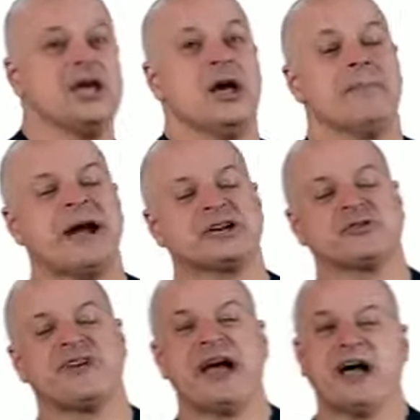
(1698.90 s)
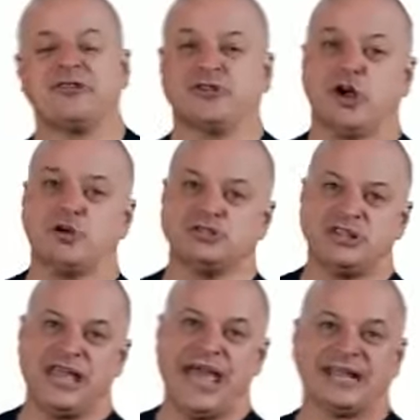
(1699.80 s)
mitral valve go to the
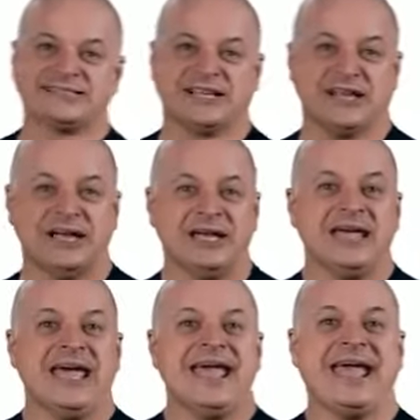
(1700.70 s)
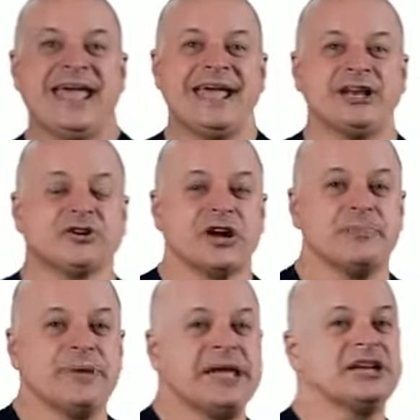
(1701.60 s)
axilla. Hand grip
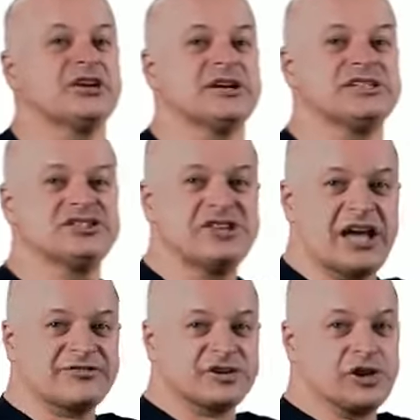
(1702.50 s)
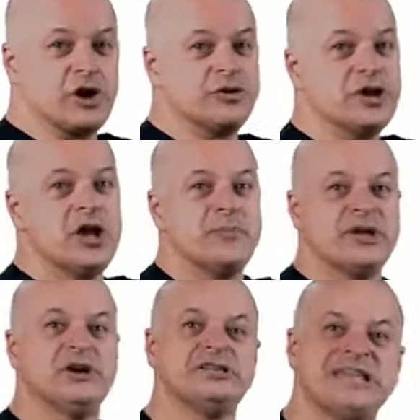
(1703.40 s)
increases afterload.
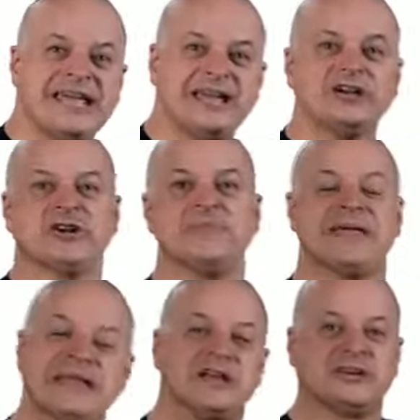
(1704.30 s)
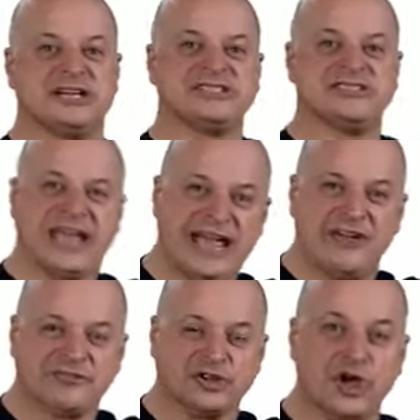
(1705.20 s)
Because hand grip increases
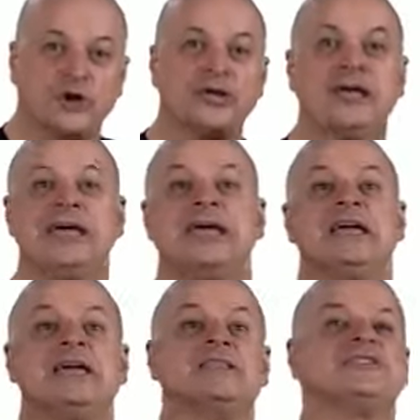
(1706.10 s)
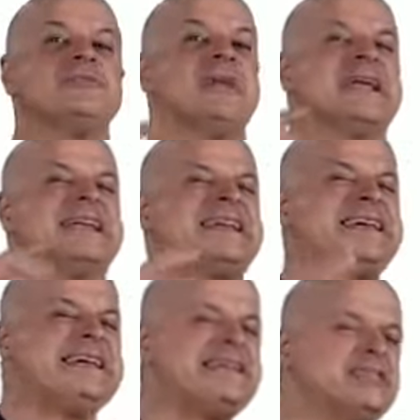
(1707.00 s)
afterload, does it make it
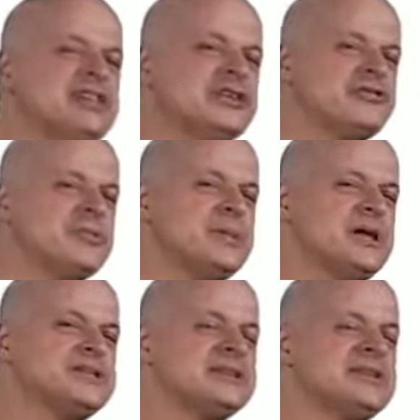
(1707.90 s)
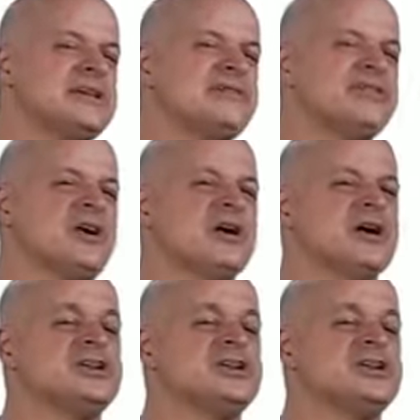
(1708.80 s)
easier for blood to leave the heart